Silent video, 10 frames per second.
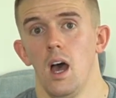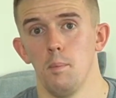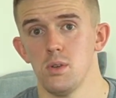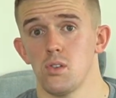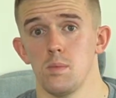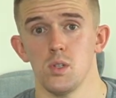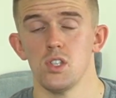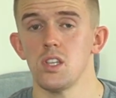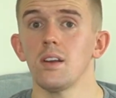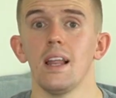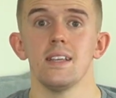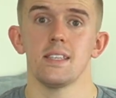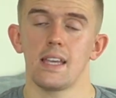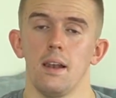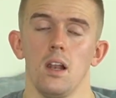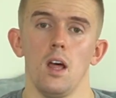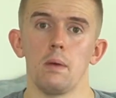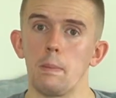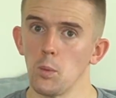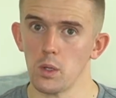Prescription sunglasses, again, a lot of
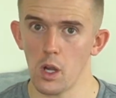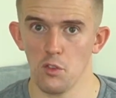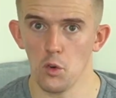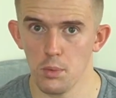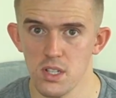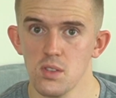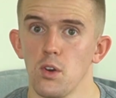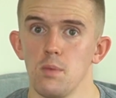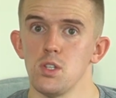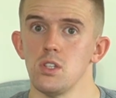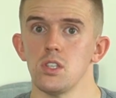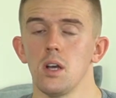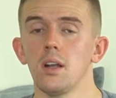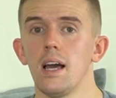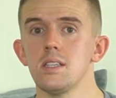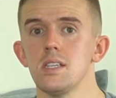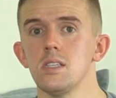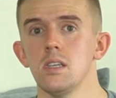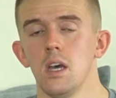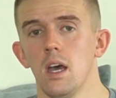people will go for prescription
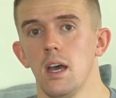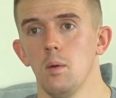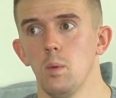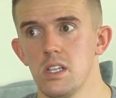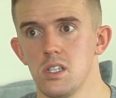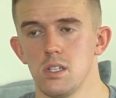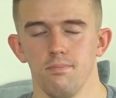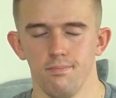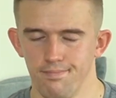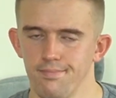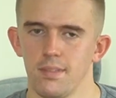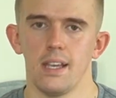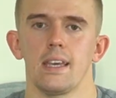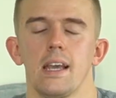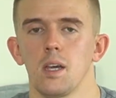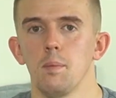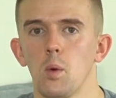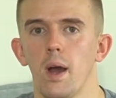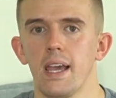sunglasses, which again can be quite